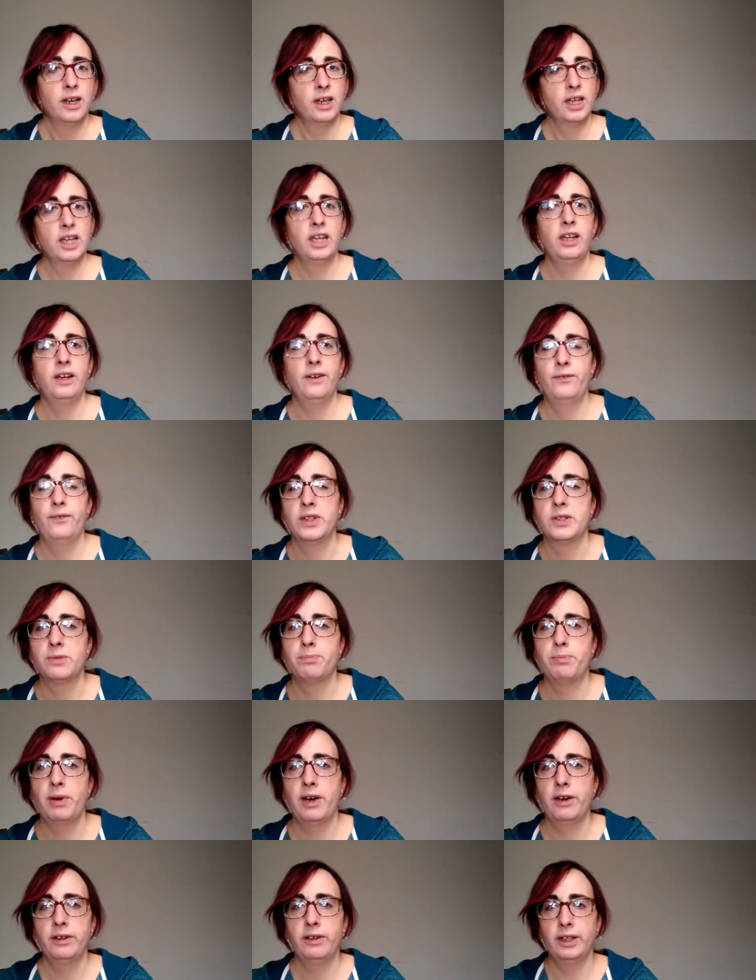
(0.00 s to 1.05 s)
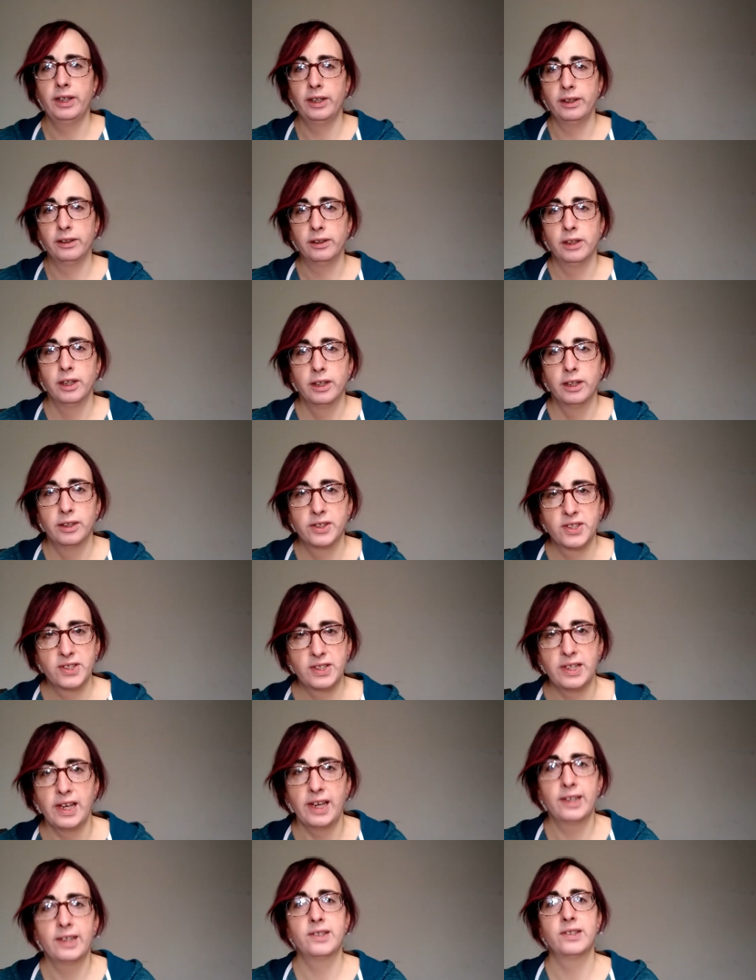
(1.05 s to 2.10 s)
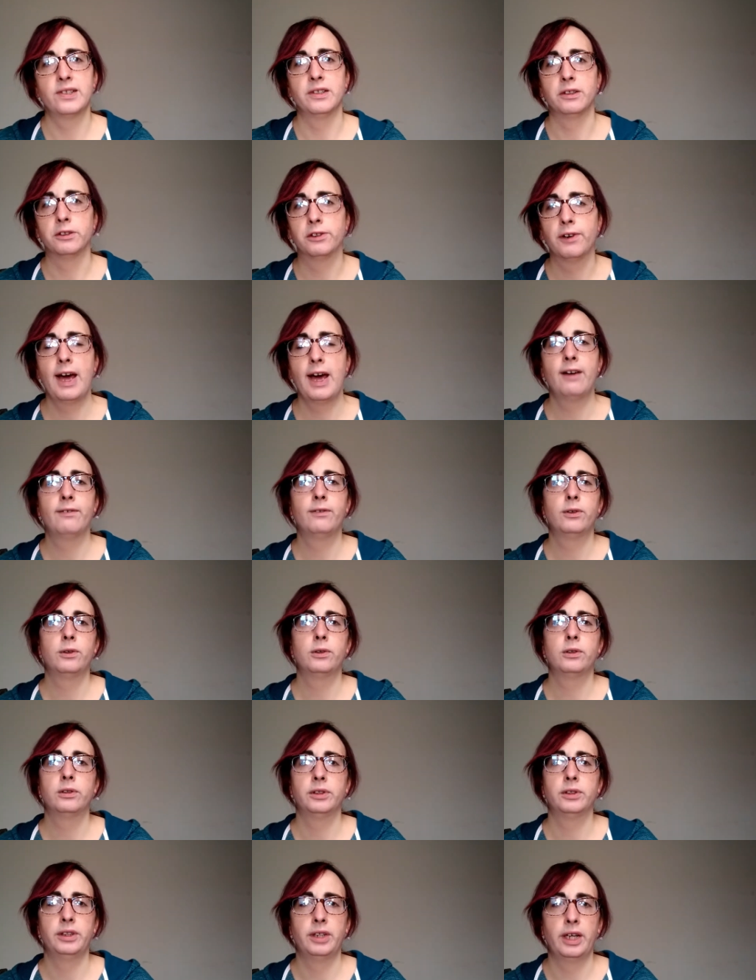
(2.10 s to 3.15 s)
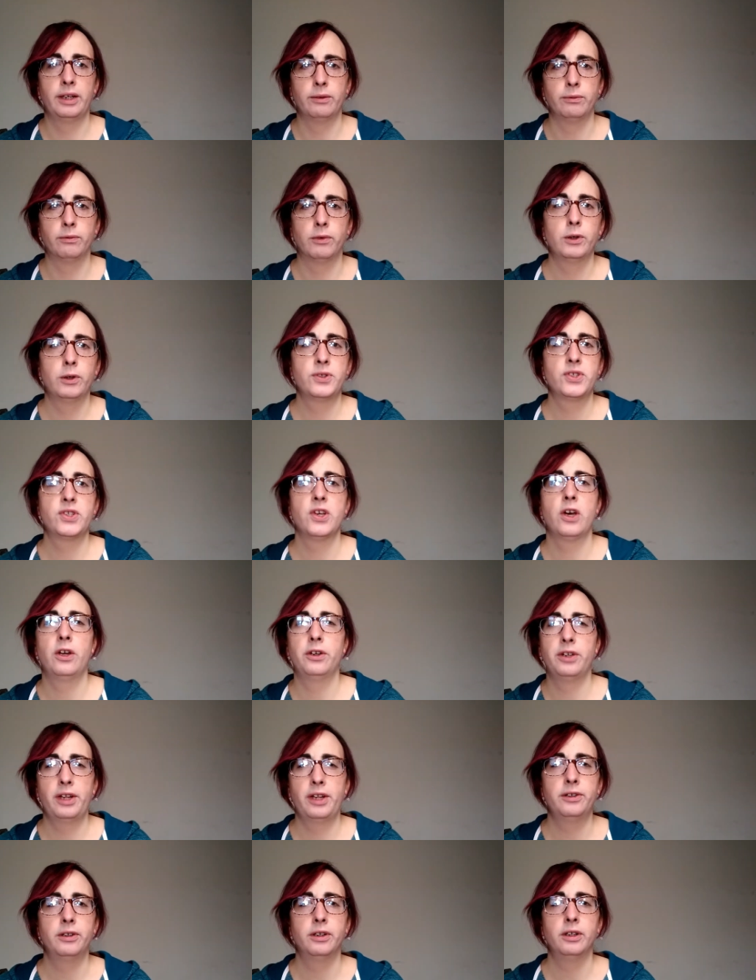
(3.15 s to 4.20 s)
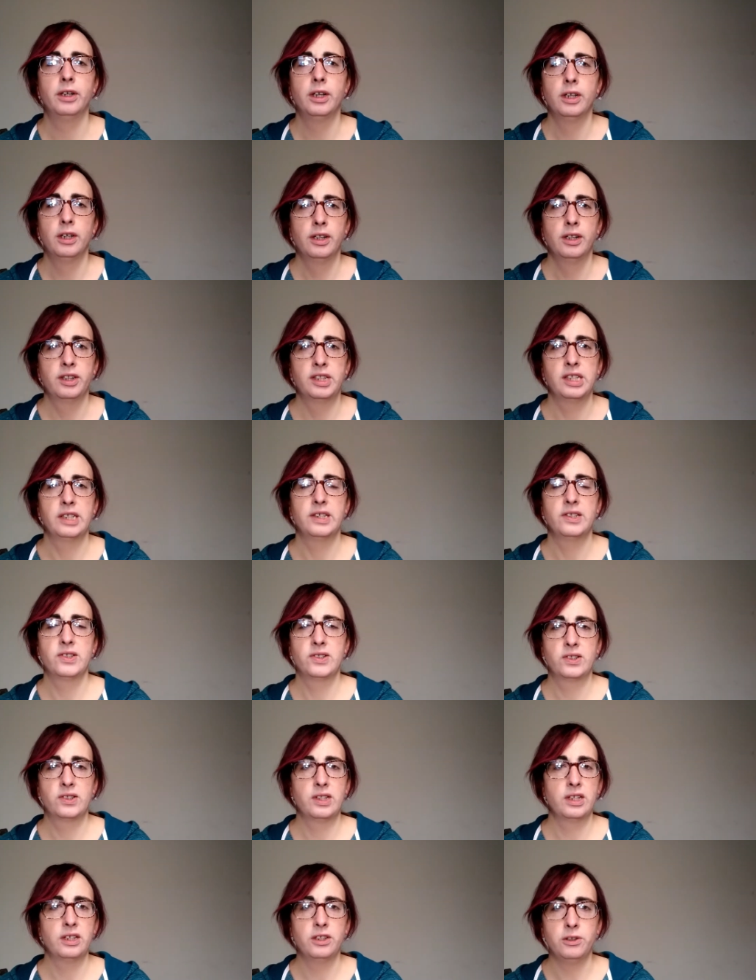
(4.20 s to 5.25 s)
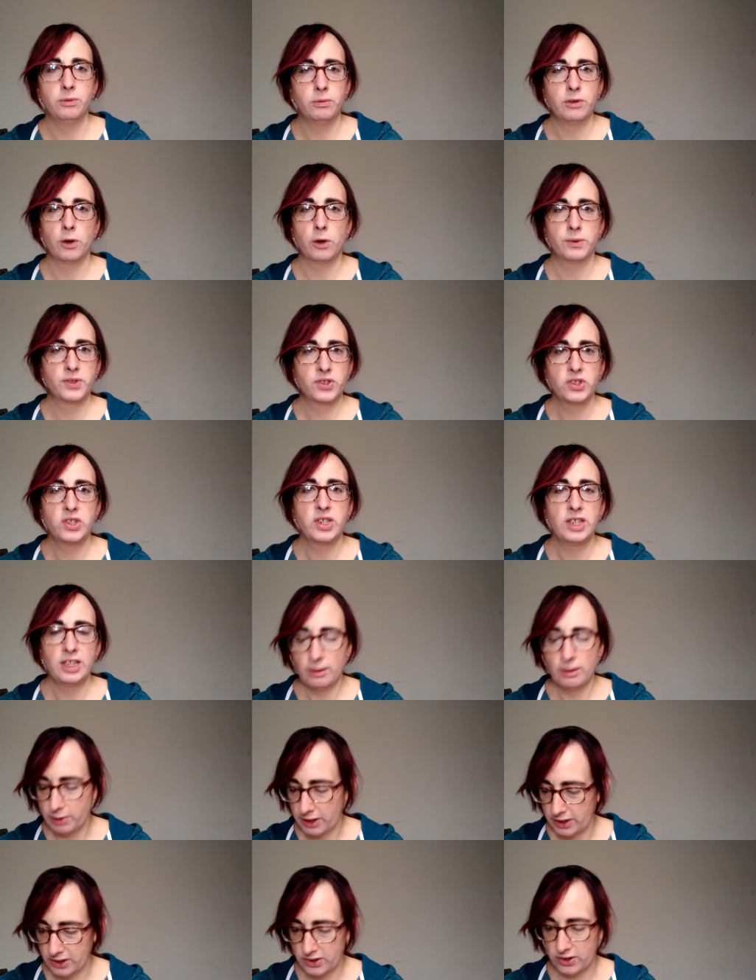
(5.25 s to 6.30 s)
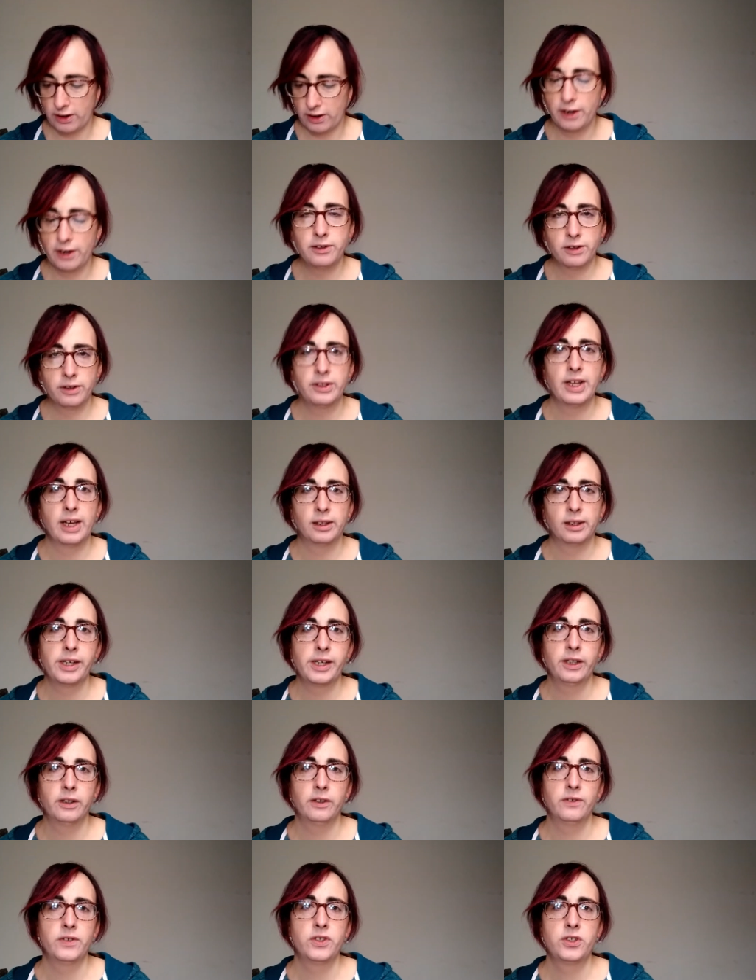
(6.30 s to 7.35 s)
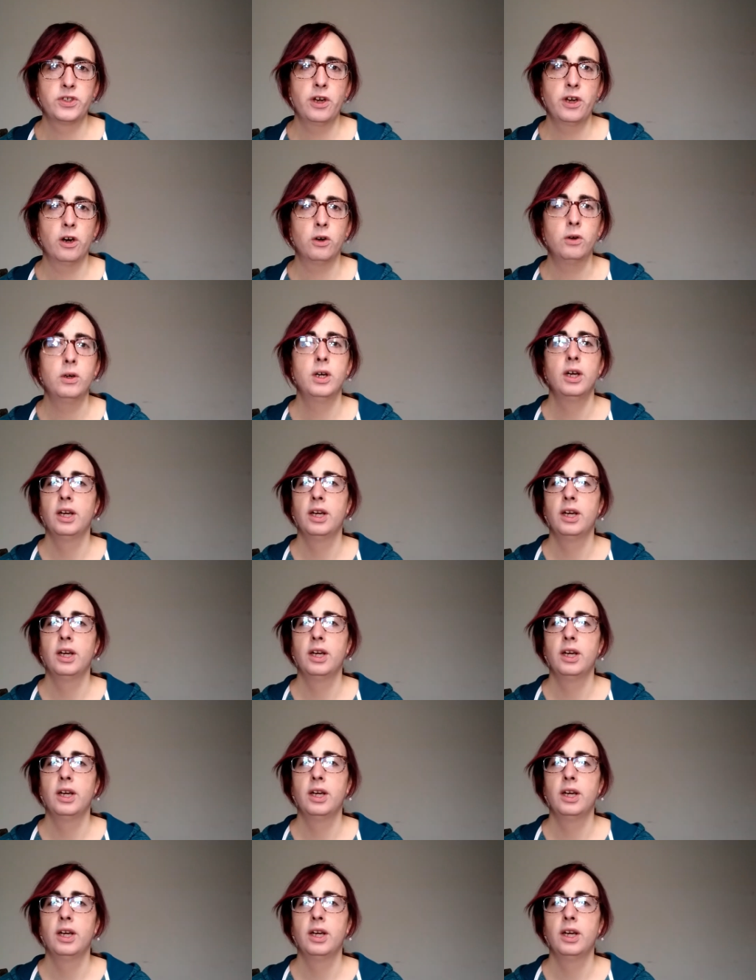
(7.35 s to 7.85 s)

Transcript: If it's burying sticks and gravel and road salt and other things that you don't see because they're under that layer of snow,